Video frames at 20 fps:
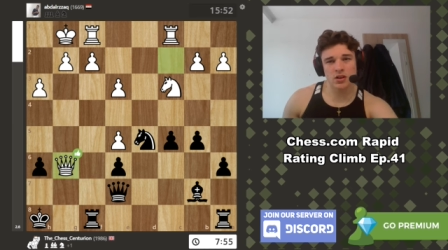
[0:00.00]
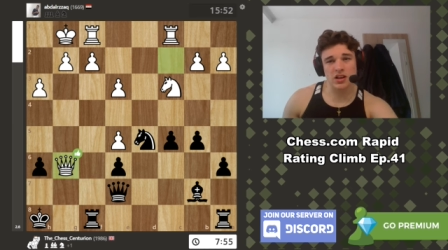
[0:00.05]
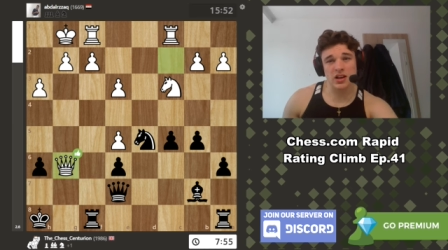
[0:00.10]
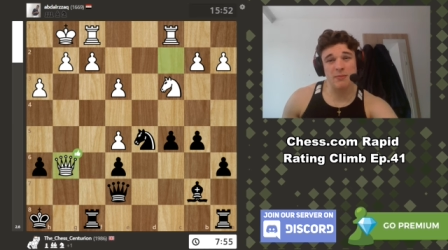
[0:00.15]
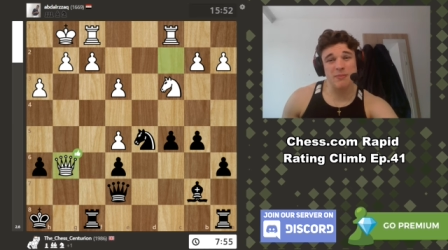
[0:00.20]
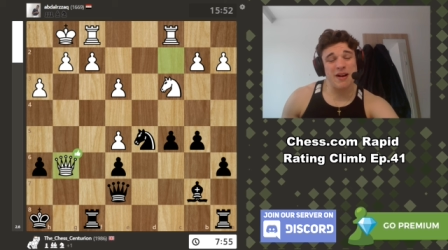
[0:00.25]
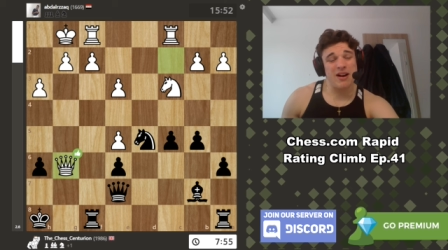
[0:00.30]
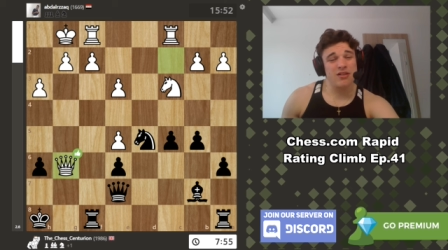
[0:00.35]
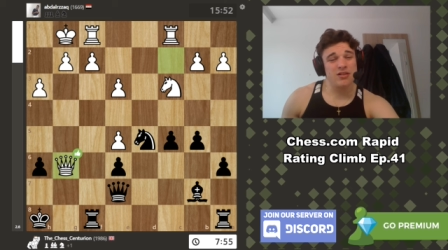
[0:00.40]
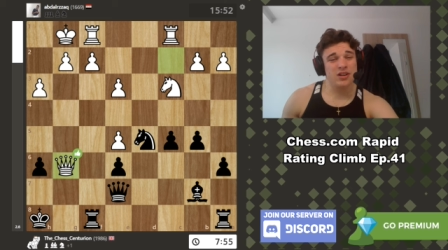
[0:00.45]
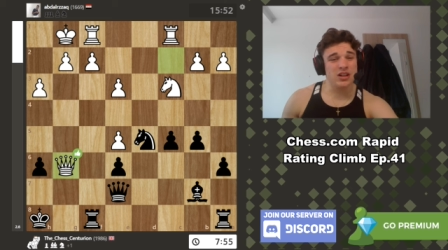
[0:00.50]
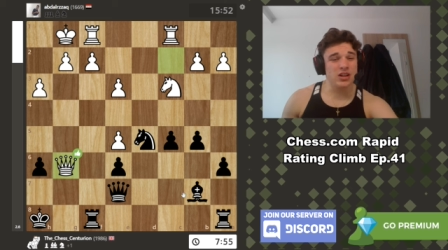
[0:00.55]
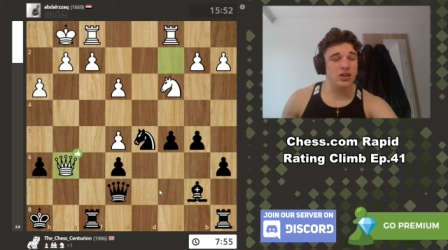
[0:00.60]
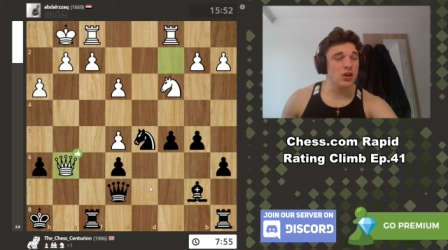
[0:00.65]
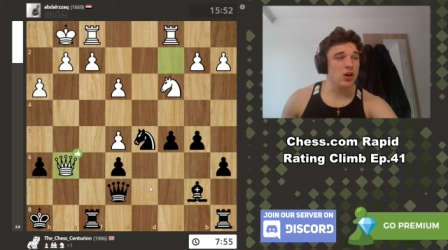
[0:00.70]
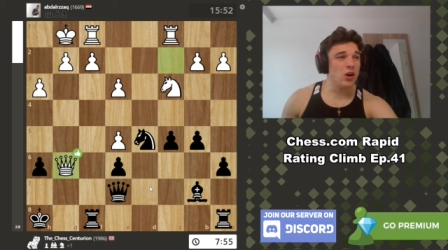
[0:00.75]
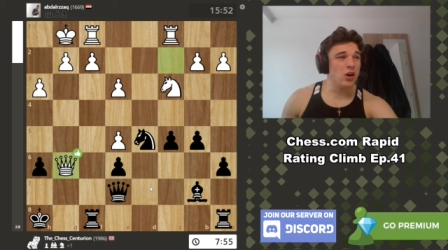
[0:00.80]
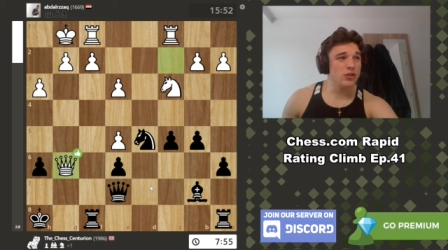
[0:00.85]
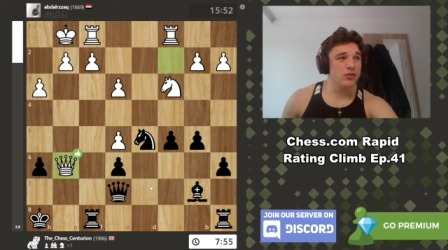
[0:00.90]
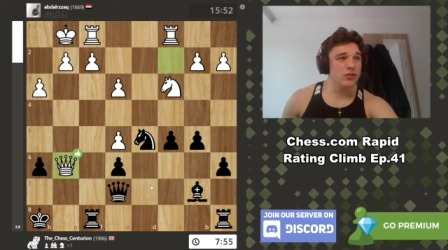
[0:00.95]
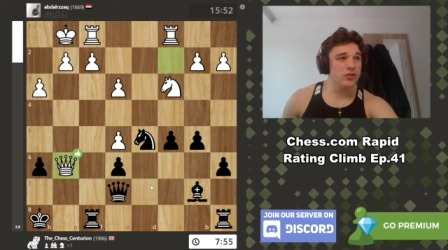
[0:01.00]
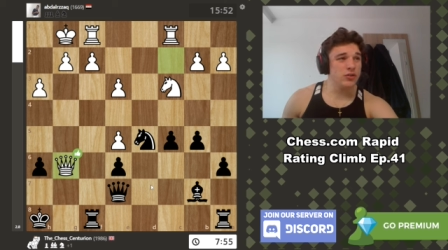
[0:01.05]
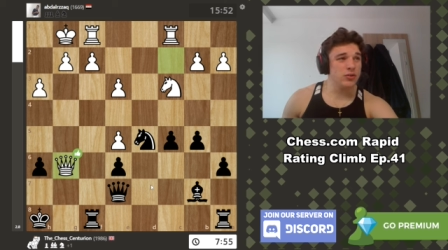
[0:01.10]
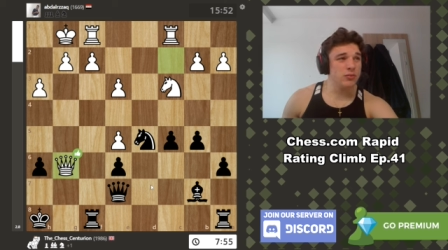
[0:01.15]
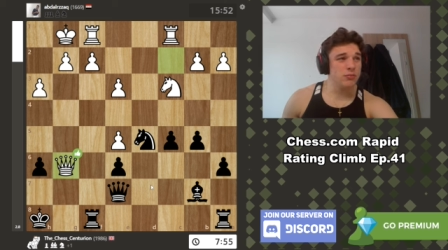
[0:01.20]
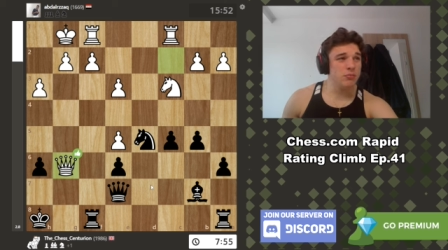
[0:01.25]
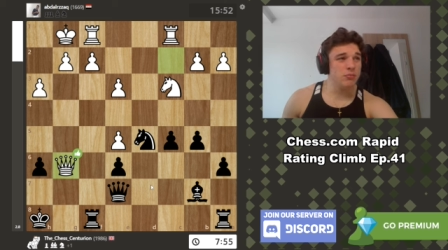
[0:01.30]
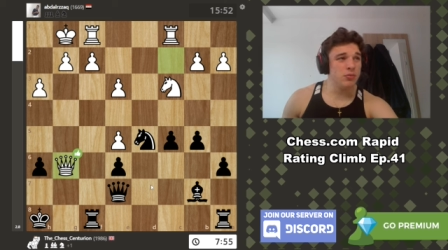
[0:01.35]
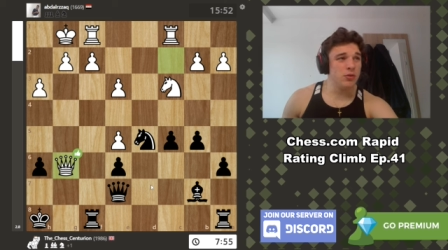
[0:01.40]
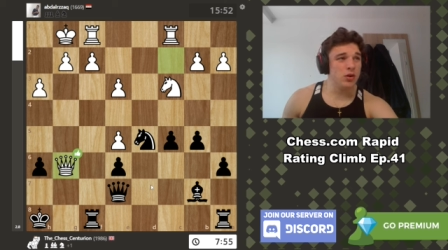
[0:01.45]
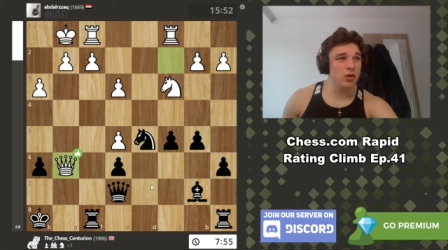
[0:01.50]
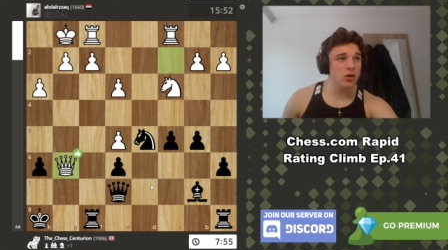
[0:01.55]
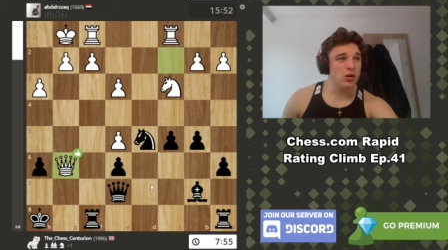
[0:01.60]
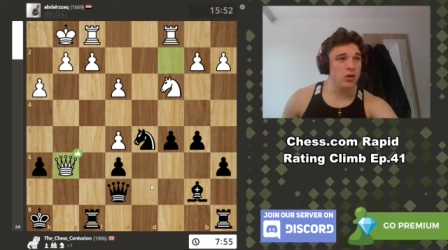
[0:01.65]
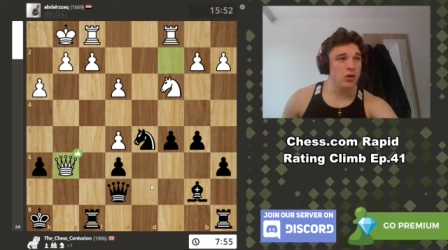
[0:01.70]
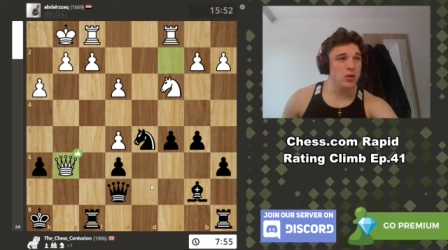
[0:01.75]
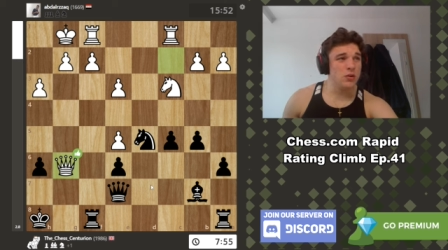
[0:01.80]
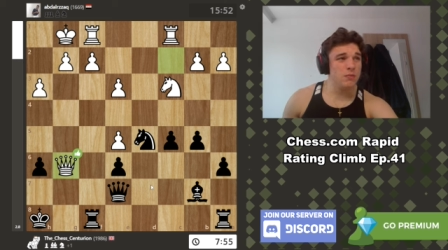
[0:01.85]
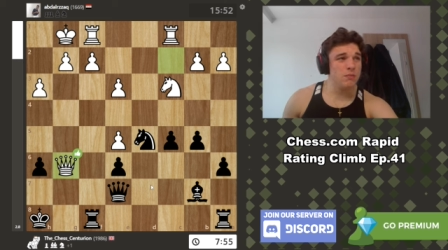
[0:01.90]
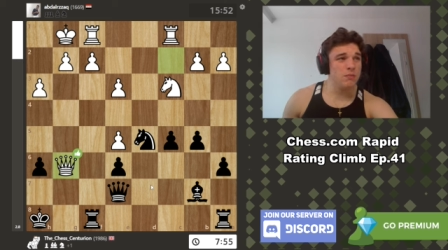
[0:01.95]
Apparently not,
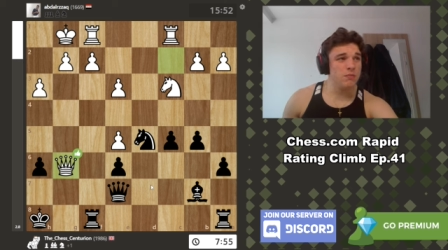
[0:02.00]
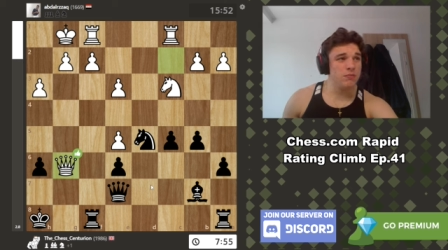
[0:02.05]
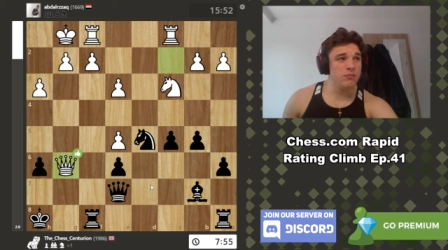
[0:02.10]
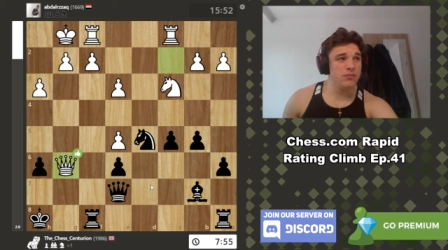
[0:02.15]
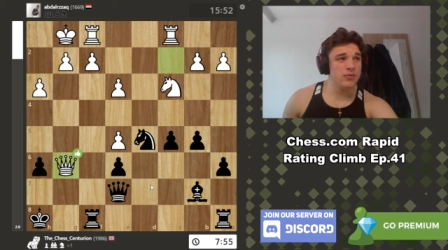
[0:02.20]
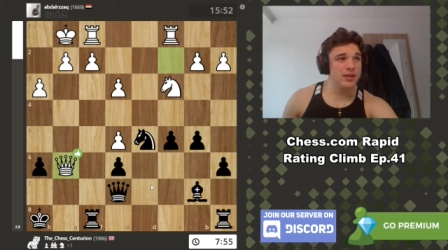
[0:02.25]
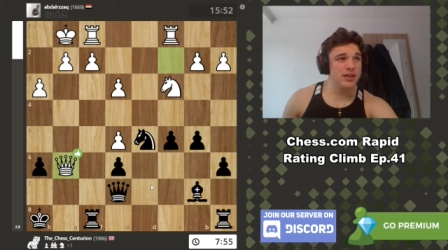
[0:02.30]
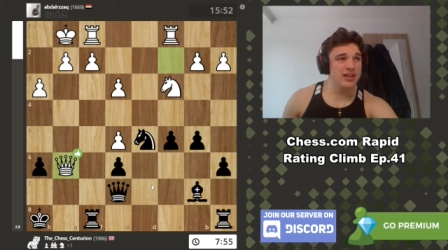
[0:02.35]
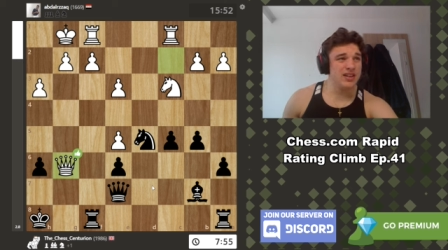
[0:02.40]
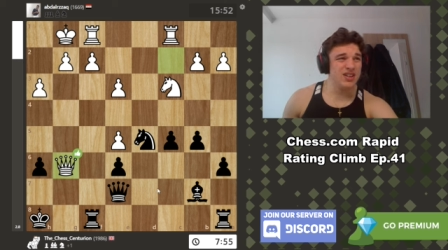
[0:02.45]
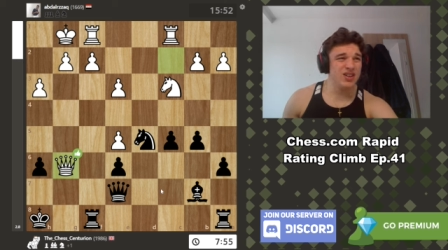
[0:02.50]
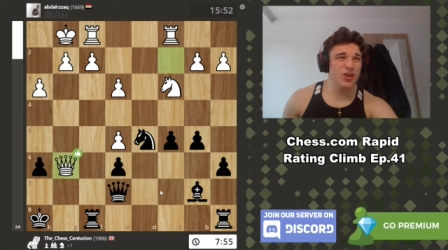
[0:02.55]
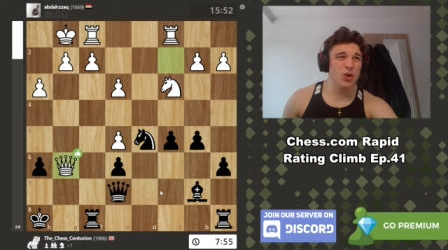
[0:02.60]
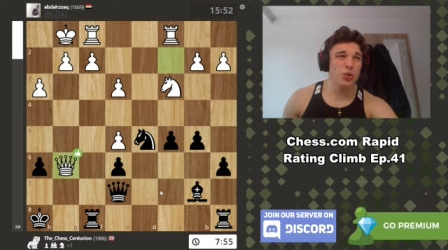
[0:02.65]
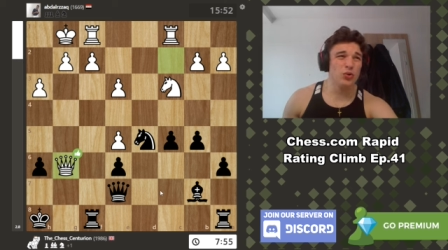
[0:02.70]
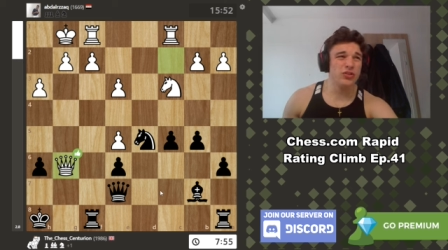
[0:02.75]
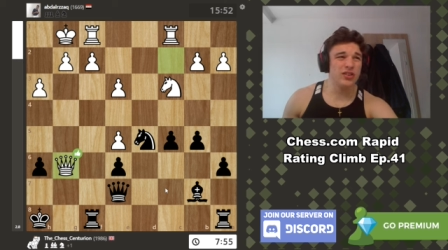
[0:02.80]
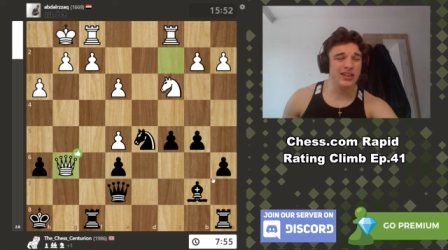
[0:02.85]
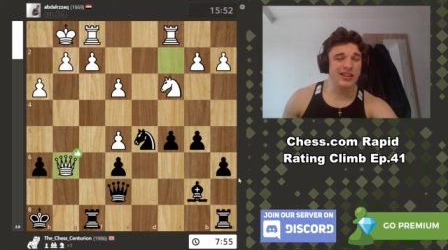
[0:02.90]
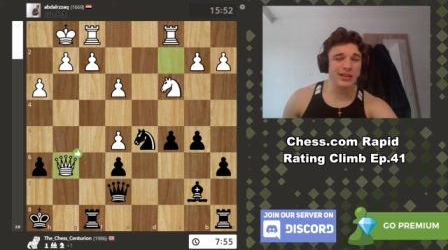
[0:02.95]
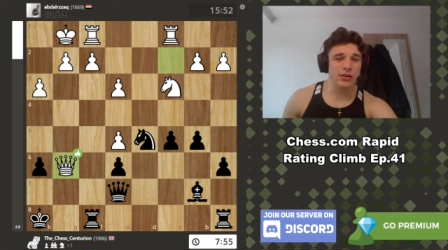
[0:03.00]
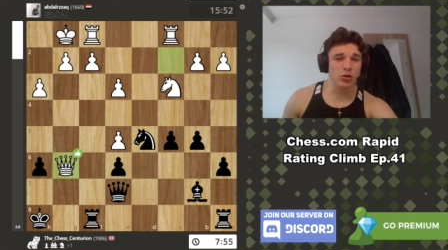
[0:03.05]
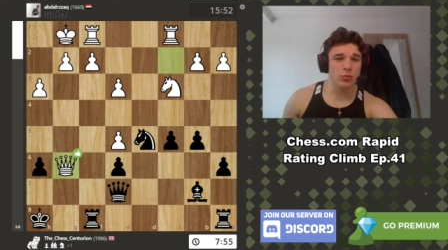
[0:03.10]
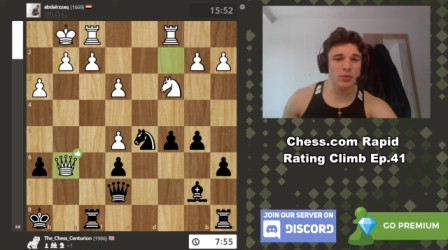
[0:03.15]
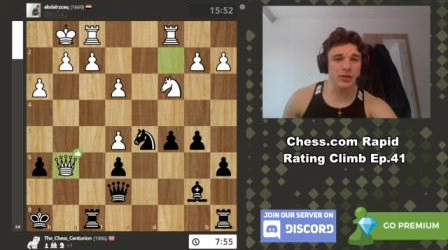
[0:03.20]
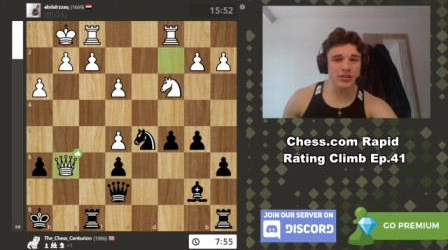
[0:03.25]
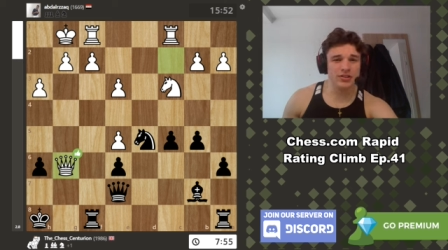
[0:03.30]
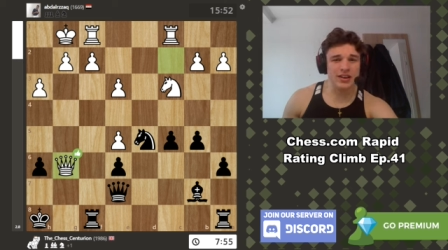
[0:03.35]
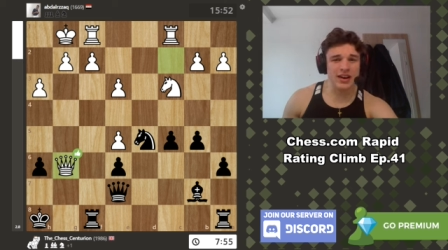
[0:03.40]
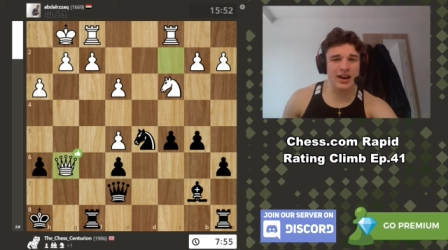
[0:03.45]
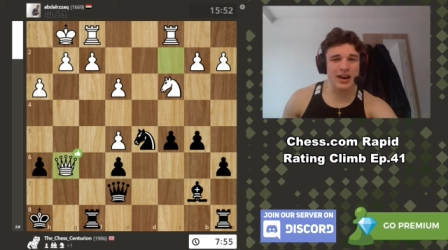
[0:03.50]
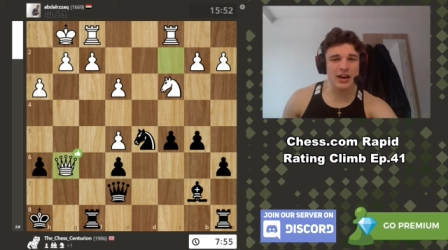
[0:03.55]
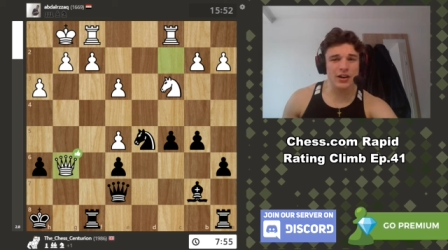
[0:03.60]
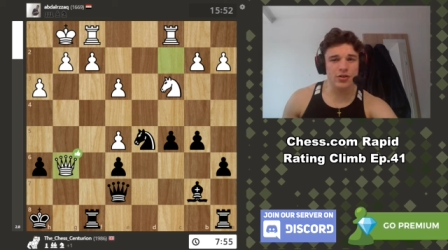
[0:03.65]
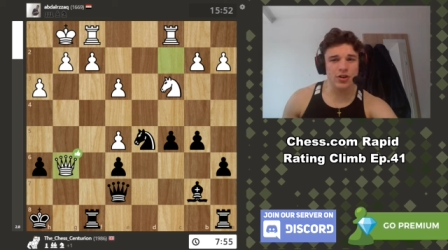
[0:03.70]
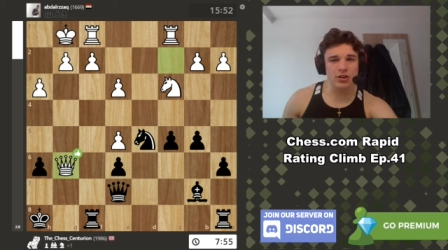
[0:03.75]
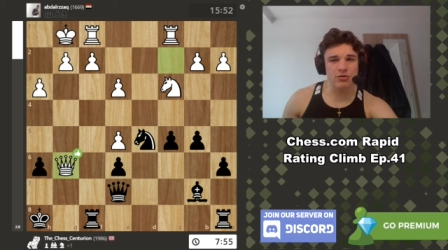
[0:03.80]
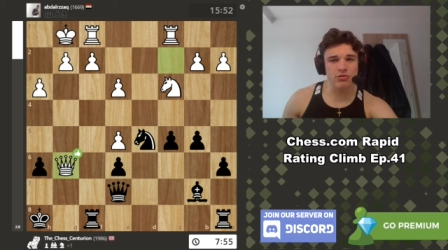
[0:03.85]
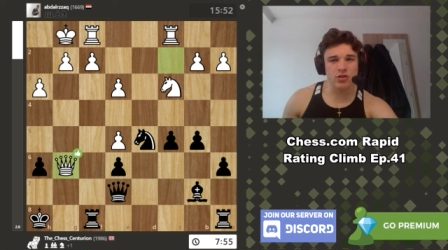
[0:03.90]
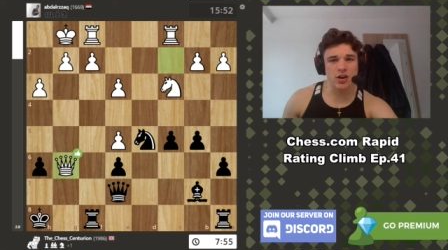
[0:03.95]
but it looks a little bit
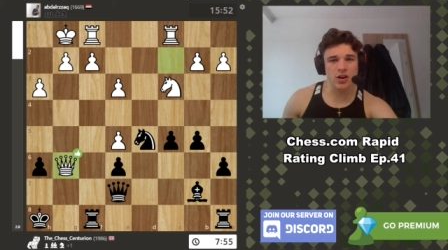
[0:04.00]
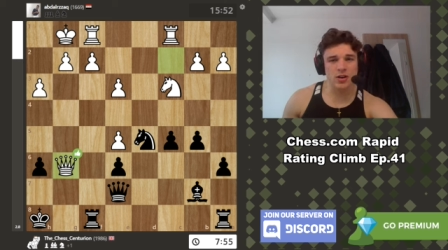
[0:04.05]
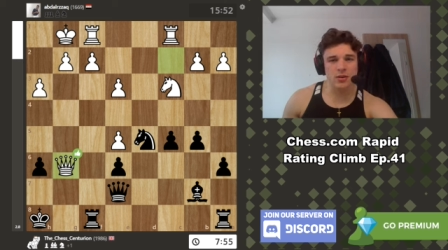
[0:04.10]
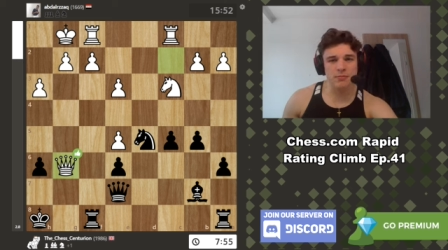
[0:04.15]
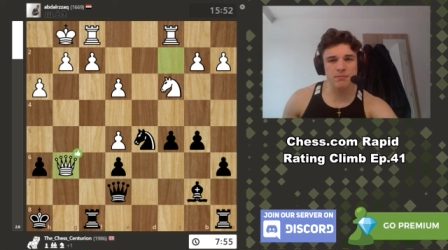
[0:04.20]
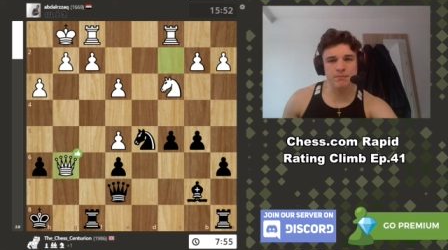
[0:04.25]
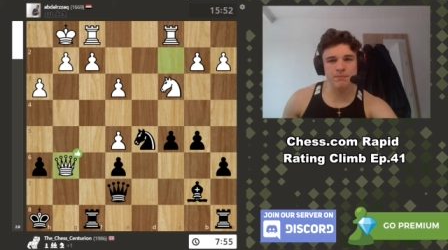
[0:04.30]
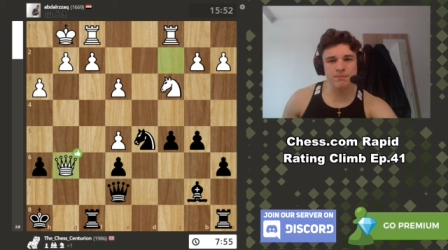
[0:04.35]
scary, right?